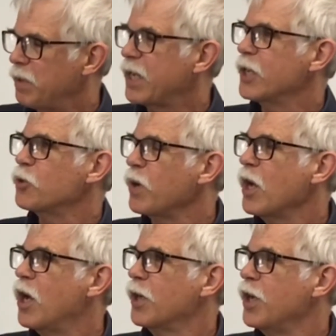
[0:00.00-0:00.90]
because we
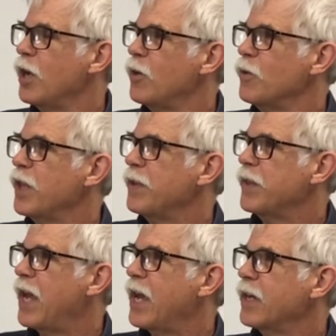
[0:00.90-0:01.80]
all know
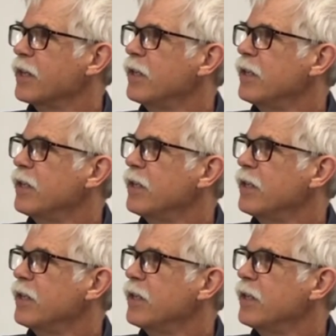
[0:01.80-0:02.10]
that